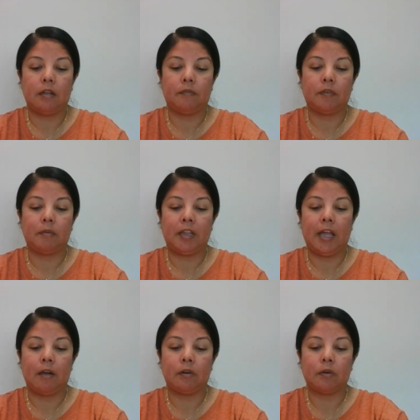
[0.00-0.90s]
from the
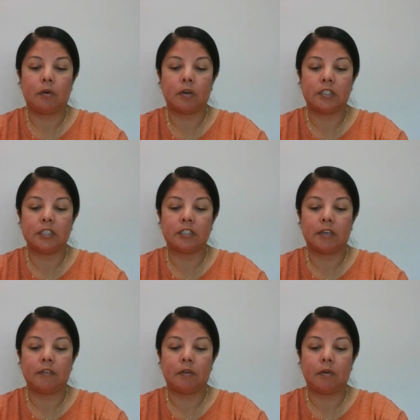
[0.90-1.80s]
outer cortex
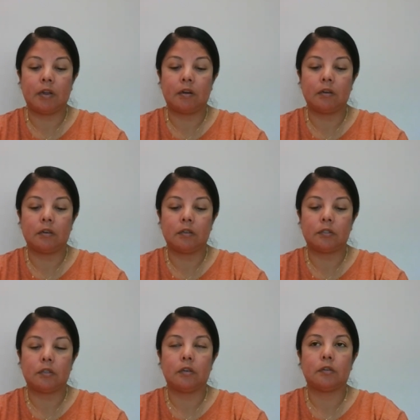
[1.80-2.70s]
of the greater
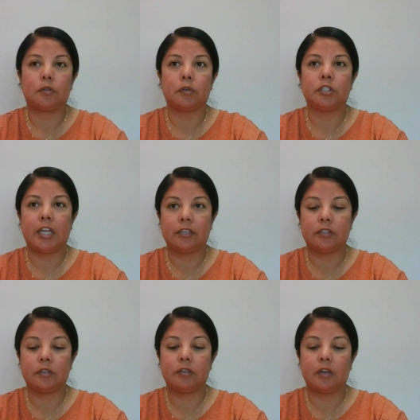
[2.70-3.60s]

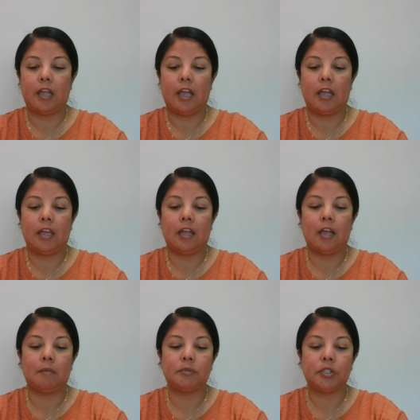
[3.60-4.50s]
trochanter
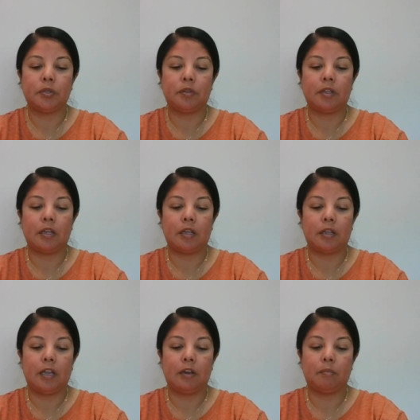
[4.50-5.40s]
up to the
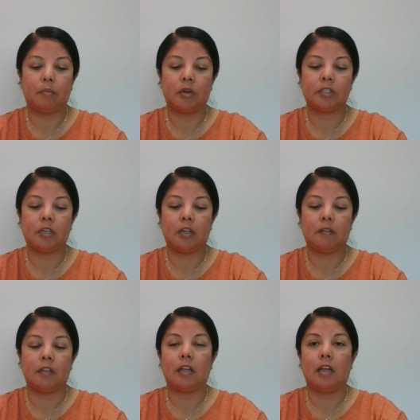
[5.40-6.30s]
inner portion
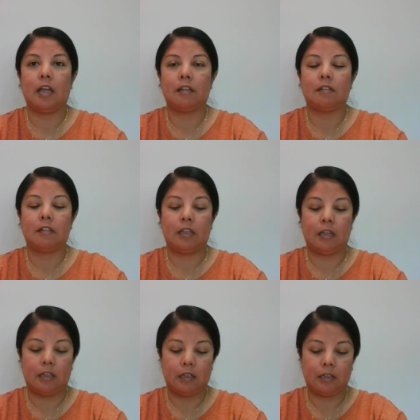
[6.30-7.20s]
of the
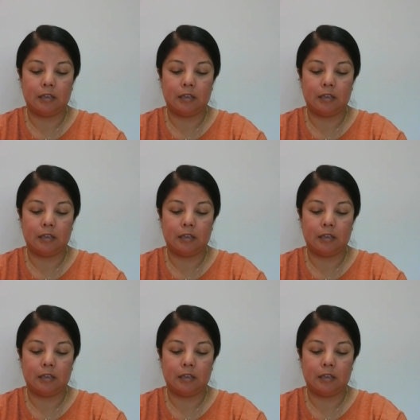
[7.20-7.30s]
acetabulum.